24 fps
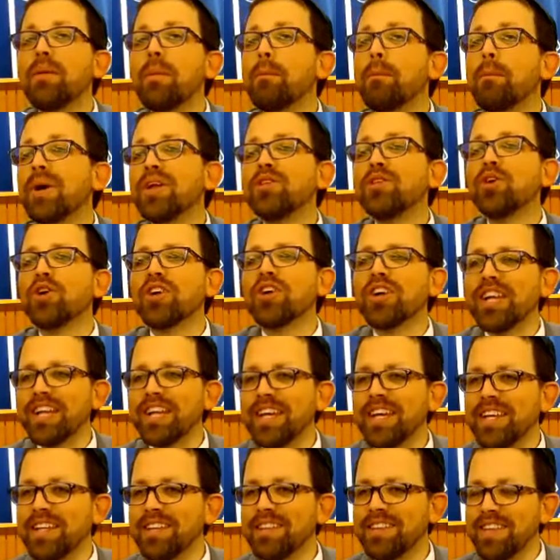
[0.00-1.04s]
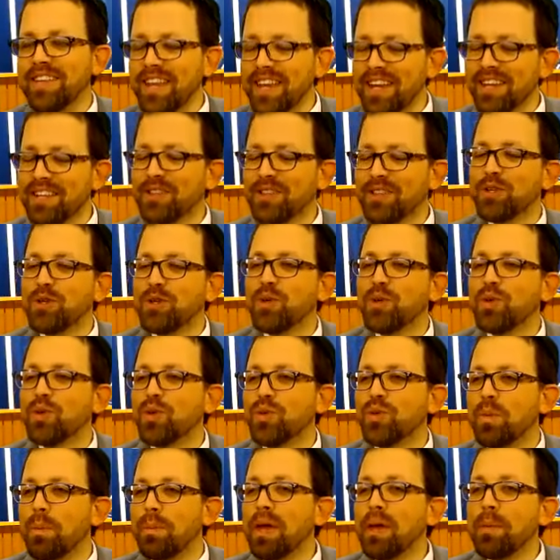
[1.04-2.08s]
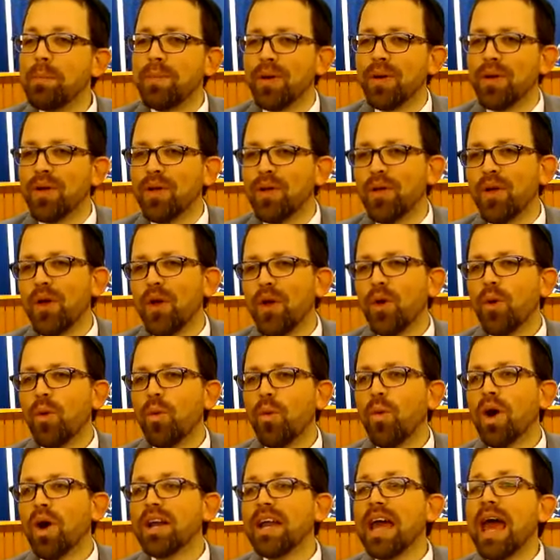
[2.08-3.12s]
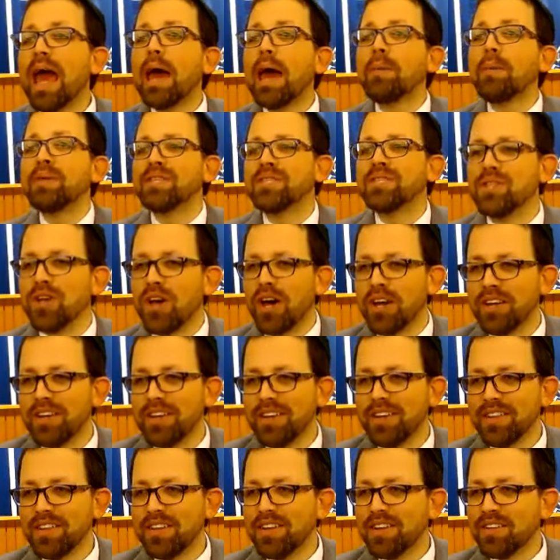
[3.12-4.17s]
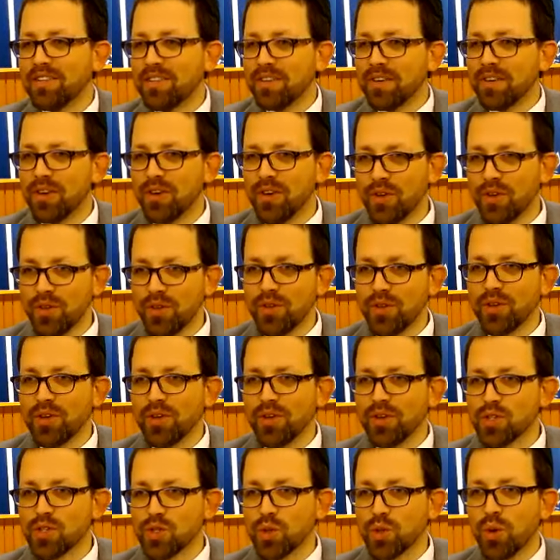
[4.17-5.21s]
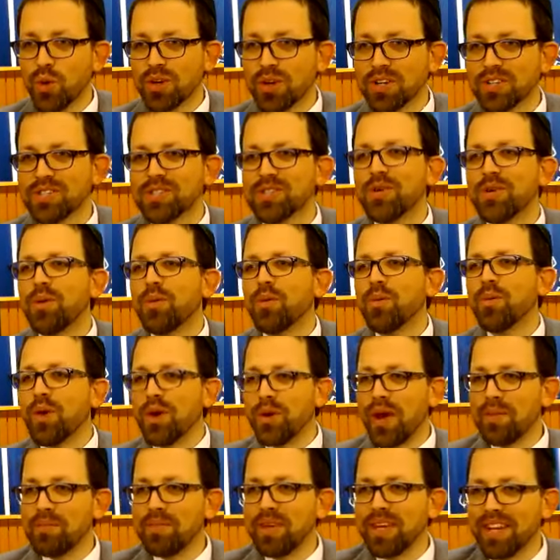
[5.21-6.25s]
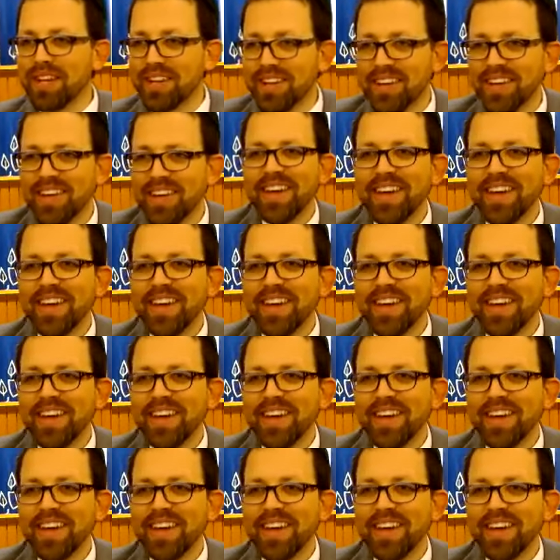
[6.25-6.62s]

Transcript: modernity did to people what Amazon did to the stores. What do I mean?